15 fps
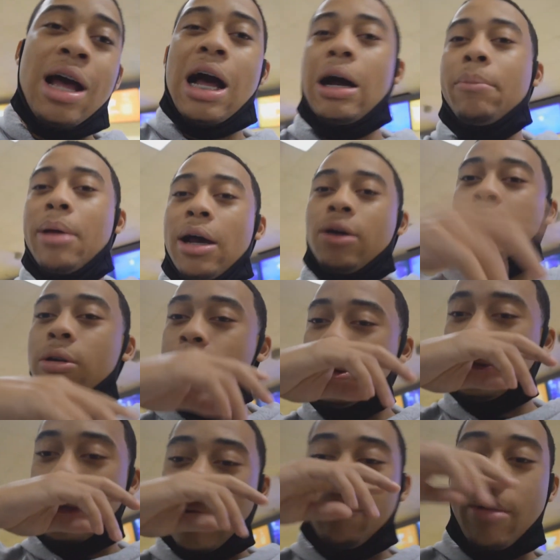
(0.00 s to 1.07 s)
I'm back on. The,
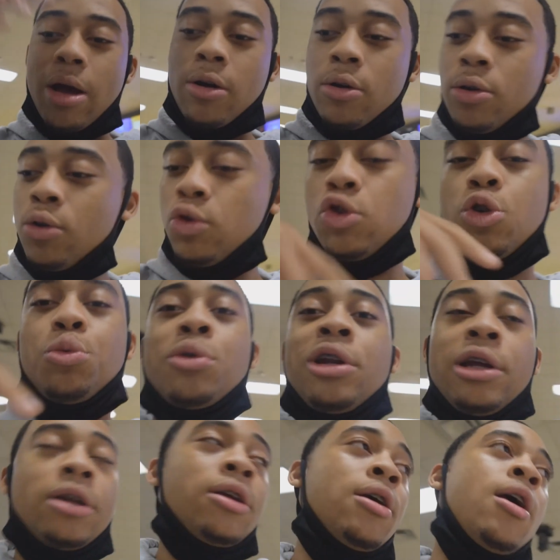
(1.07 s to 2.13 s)
I'm back on YouTube with
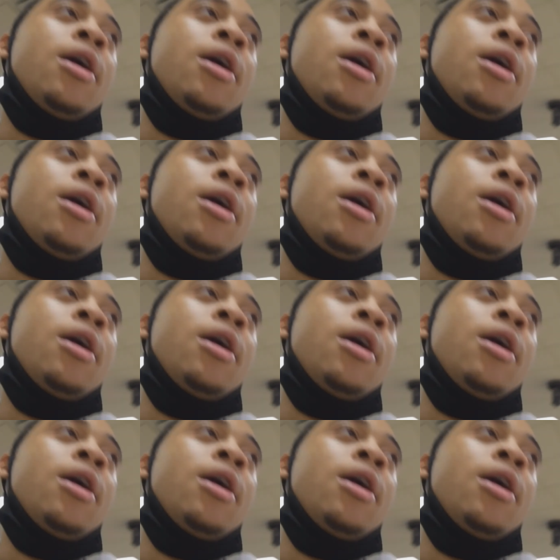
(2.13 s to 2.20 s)
it.